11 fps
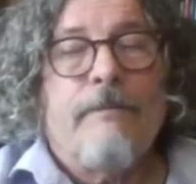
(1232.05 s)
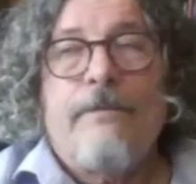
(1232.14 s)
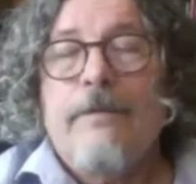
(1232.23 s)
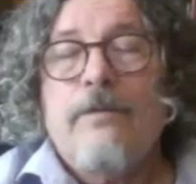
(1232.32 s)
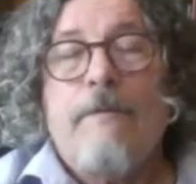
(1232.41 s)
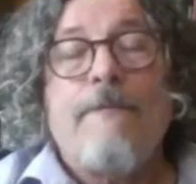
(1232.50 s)

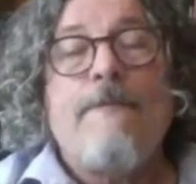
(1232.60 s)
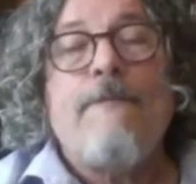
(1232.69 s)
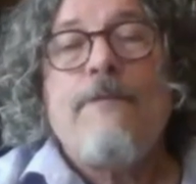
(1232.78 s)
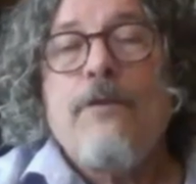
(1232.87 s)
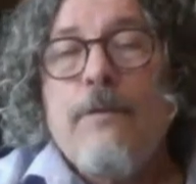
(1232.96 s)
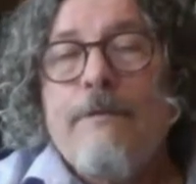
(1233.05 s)
there's a
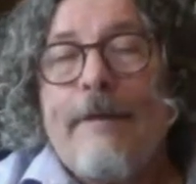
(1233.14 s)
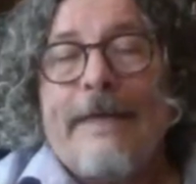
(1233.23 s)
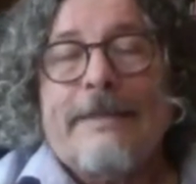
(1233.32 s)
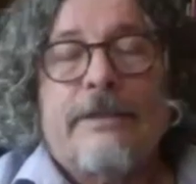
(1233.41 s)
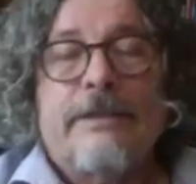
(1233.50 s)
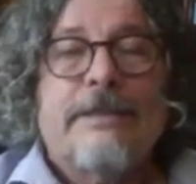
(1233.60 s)
few
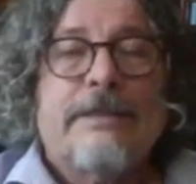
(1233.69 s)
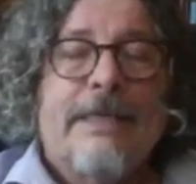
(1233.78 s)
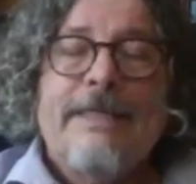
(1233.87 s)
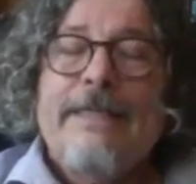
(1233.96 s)
factors tied